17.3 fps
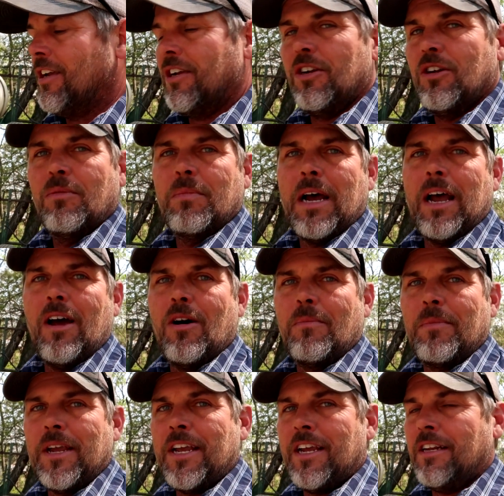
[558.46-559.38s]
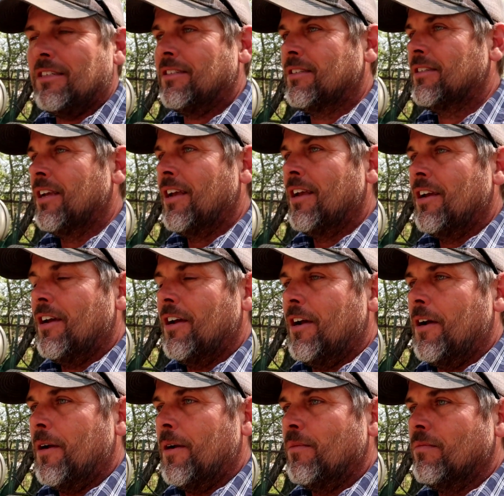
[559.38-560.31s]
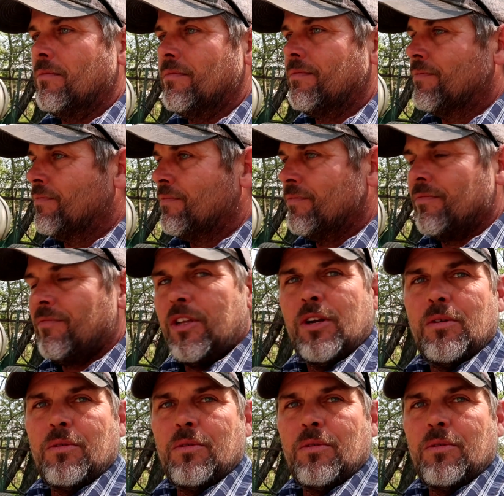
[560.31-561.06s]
you know, by all means, you